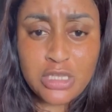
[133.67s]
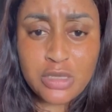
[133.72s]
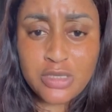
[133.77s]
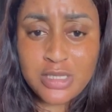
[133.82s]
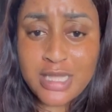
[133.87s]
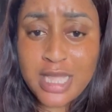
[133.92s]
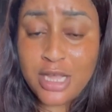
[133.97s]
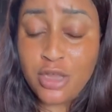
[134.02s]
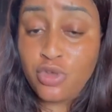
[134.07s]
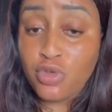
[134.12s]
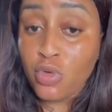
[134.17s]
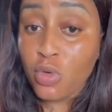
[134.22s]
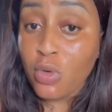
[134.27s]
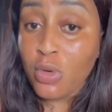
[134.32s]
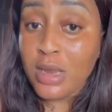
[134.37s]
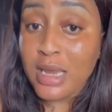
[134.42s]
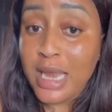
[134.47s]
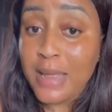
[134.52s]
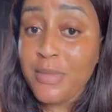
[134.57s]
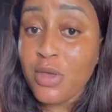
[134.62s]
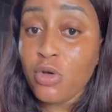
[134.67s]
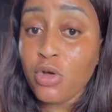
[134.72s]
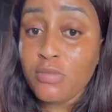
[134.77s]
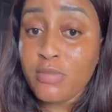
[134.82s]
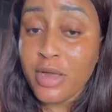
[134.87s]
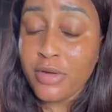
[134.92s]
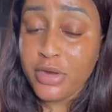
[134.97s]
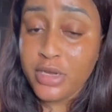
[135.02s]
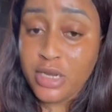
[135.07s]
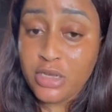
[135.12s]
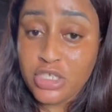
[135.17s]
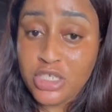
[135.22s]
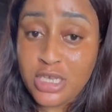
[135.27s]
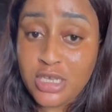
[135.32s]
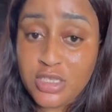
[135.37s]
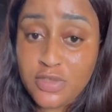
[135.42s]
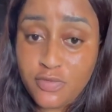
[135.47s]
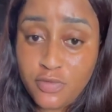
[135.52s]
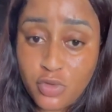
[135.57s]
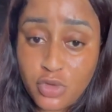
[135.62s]
I was like, no, let me hold my
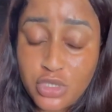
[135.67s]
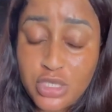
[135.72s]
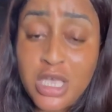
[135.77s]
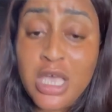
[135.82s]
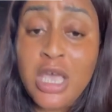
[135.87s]
credentials first.